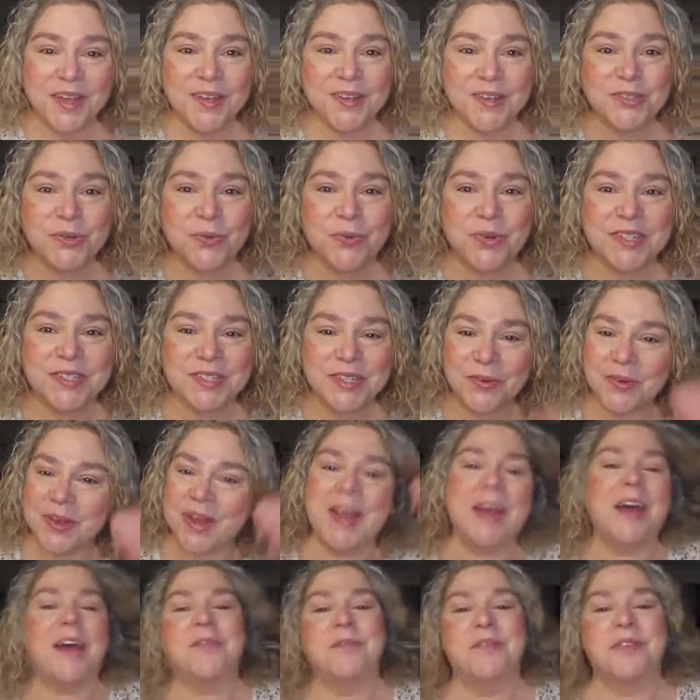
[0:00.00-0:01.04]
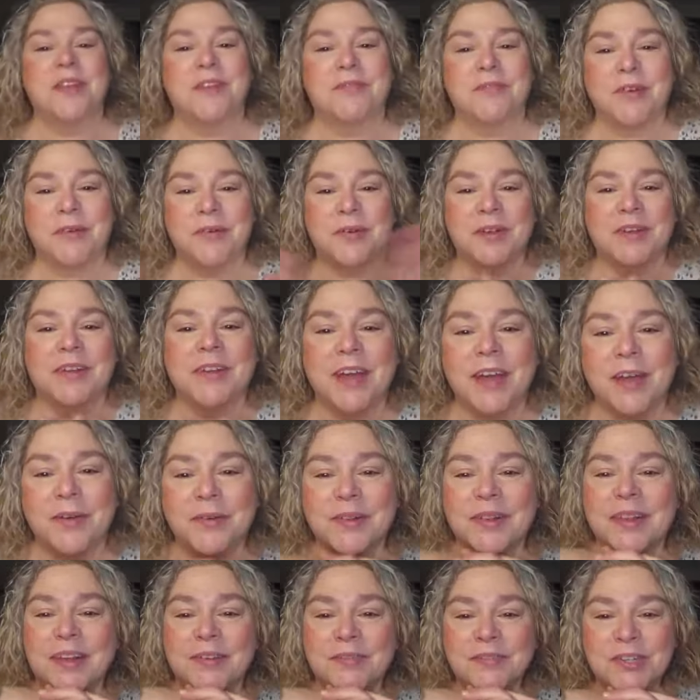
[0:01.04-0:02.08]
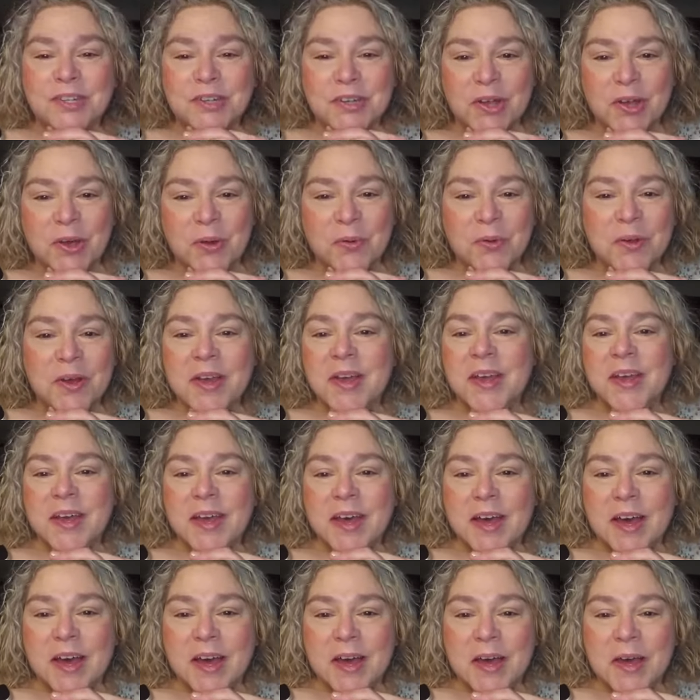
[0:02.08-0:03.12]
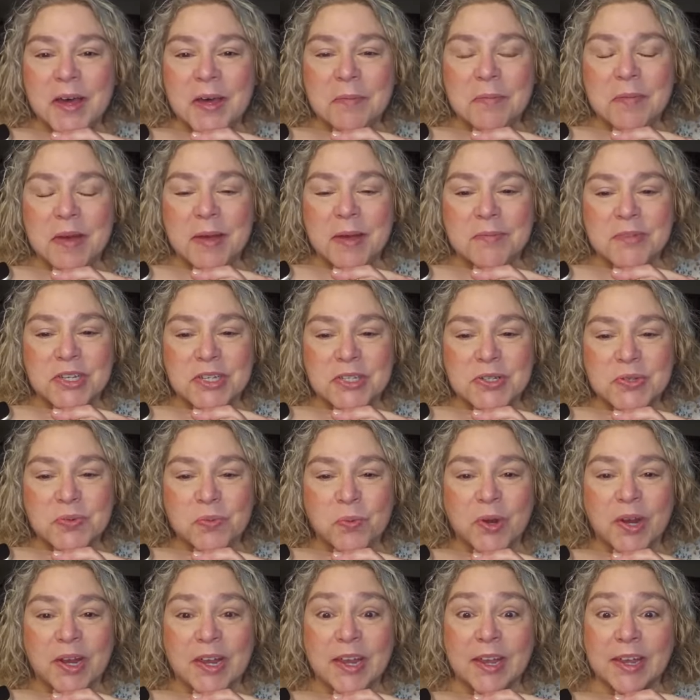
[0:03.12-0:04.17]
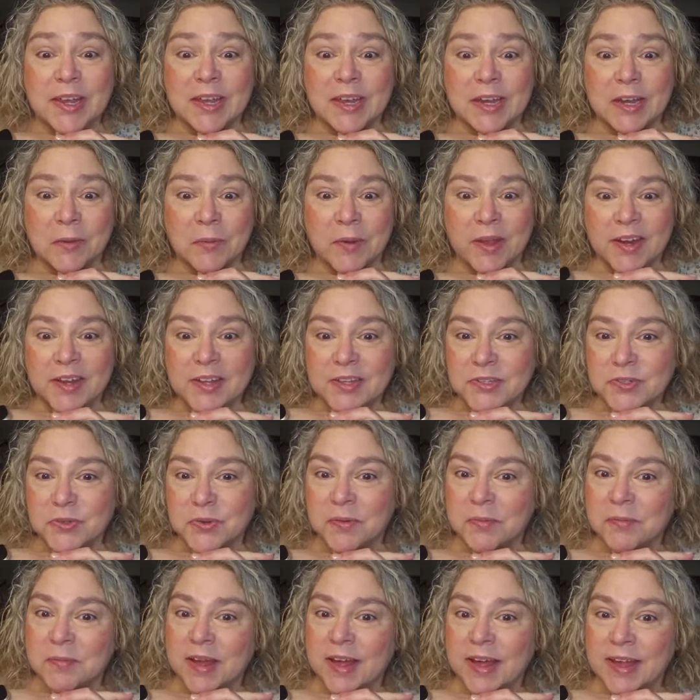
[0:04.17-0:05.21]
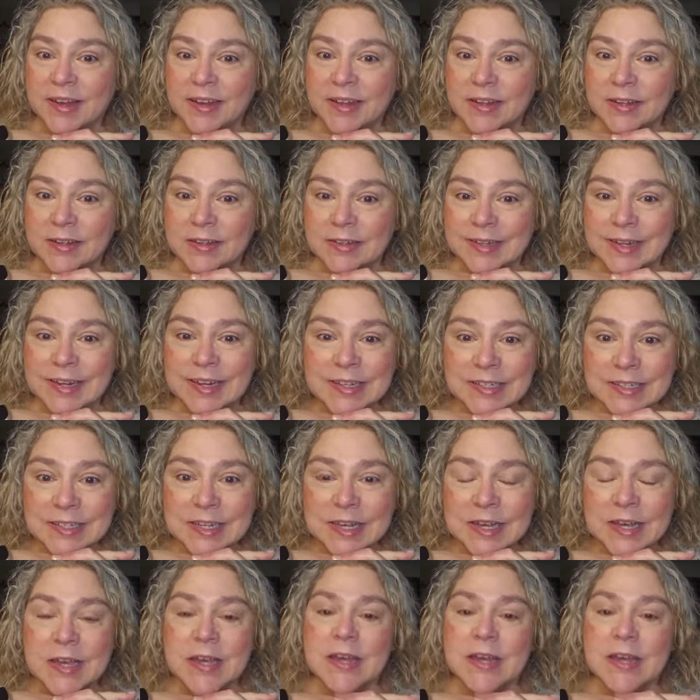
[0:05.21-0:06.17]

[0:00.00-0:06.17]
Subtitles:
So what's going on with everyone? I would love to know. I'm just working on getting ready, so I'm not late.